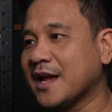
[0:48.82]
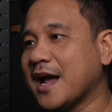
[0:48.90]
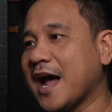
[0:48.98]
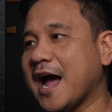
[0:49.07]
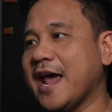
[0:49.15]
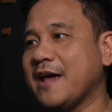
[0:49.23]

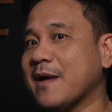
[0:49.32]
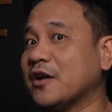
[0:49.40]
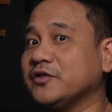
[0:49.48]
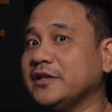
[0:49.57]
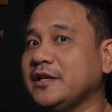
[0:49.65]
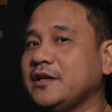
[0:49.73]
I am
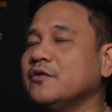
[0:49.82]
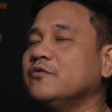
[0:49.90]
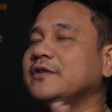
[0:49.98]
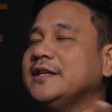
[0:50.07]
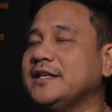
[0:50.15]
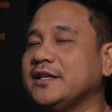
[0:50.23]
actually
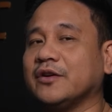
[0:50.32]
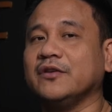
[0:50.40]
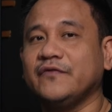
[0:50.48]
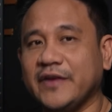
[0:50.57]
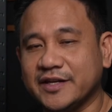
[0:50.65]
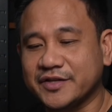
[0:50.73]
really
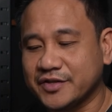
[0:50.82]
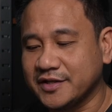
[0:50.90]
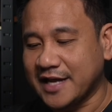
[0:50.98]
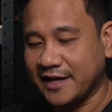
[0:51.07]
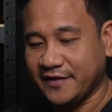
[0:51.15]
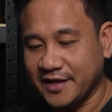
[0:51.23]
convinced
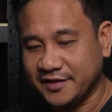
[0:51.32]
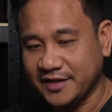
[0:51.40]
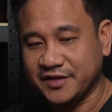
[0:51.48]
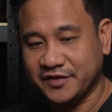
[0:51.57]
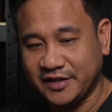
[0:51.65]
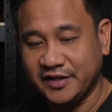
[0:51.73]
that this
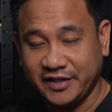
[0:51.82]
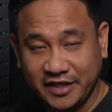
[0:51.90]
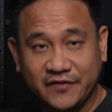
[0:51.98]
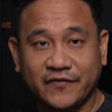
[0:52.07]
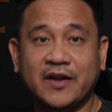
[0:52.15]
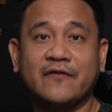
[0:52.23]
is really
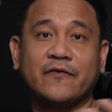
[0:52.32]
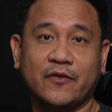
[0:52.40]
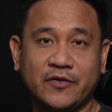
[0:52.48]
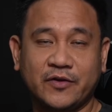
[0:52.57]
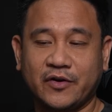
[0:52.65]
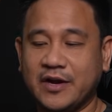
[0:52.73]
even
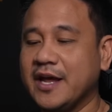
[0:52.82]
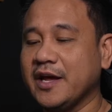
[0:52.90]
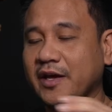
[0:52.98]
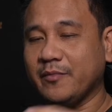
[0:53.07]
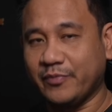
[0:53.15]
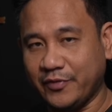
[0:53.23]
further
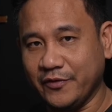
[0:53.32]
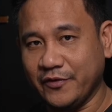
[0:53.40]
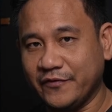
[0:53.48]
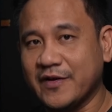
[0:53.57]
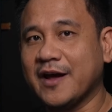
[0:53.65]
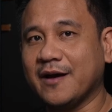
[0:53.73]

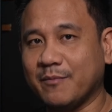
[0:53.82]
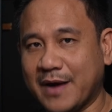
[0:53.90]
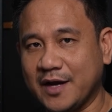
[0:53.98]
improve my